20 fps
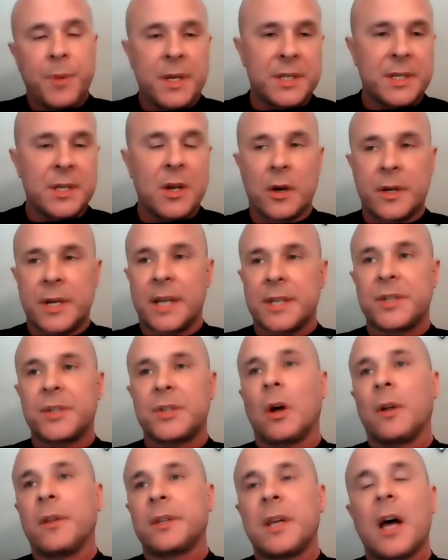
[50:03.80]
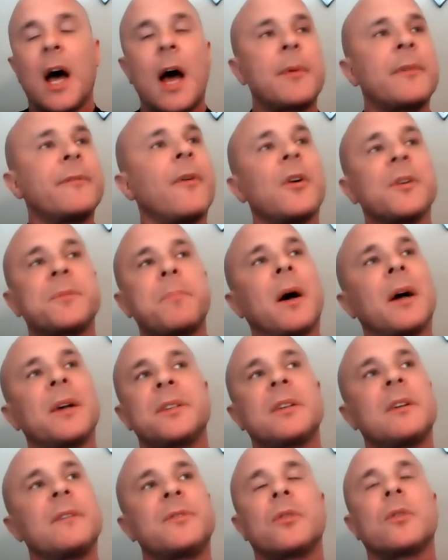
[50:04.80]
do P C R tests all the time and false
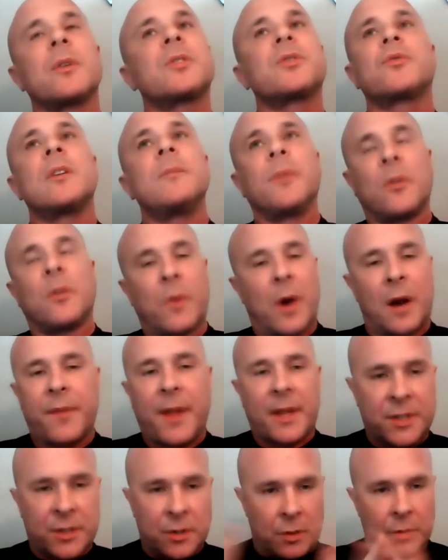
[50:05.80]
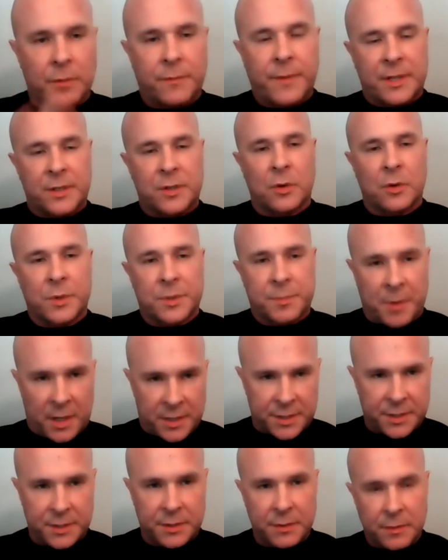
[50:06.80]
positives are extremely rare. That's your, that's your
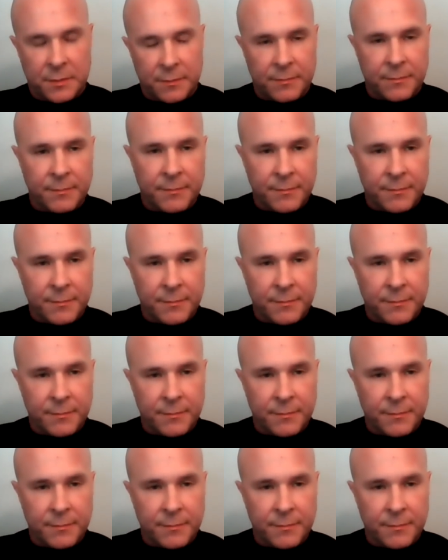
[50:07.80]
response.